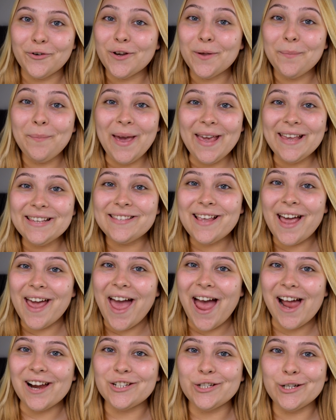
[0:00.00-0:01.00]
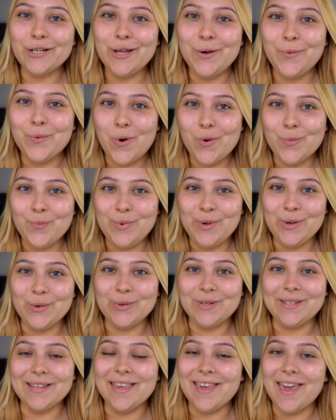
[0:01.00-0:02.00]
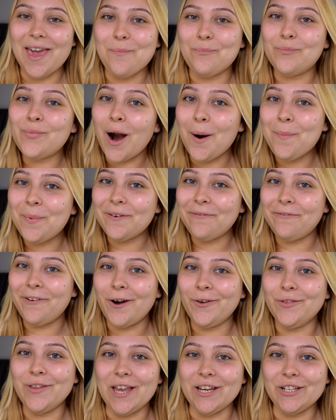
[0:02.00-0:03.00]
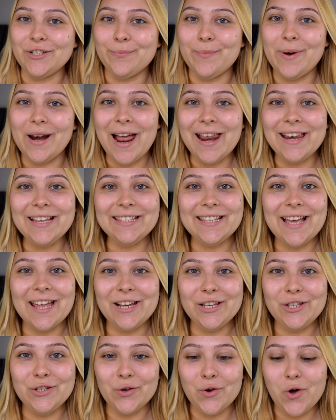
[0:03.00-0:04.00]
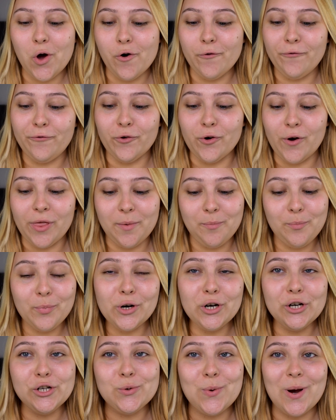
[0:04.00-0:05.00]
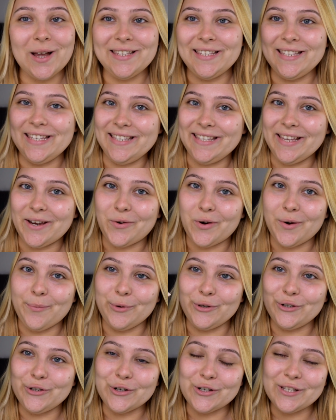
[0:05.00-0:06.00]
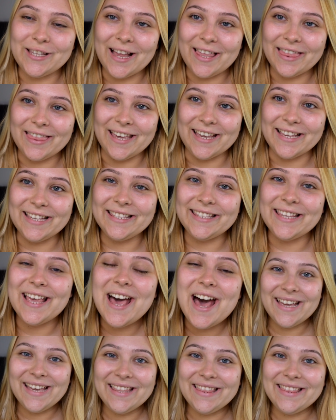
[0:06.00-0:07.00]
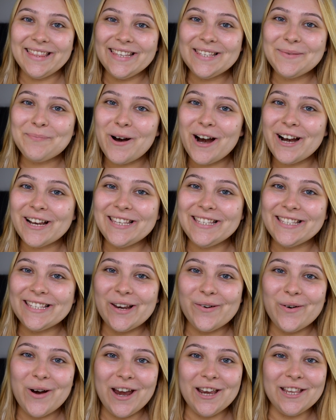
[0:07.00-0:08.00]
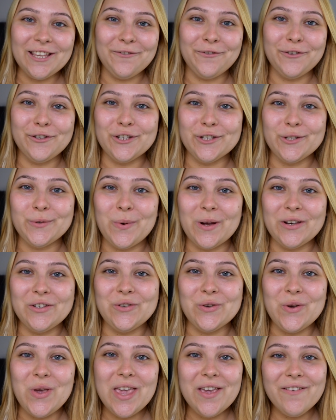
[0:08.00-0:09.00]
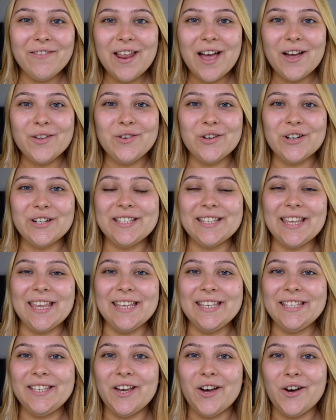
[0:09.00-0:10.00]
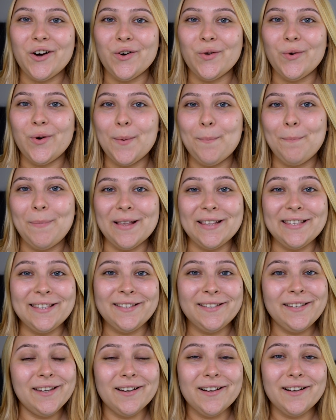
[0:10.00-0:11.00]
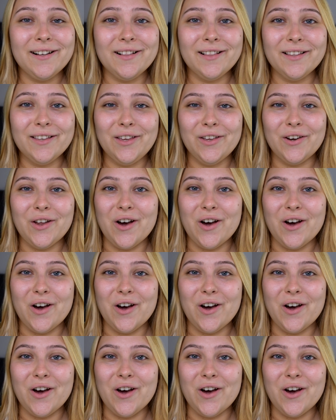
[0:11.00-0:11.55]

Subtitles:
For the base, I actually won't be using a proper foundation, but I decided to go for the Bourjois CC Cream, which looks like this. This product is great if you just want to even out your skin tone, but still,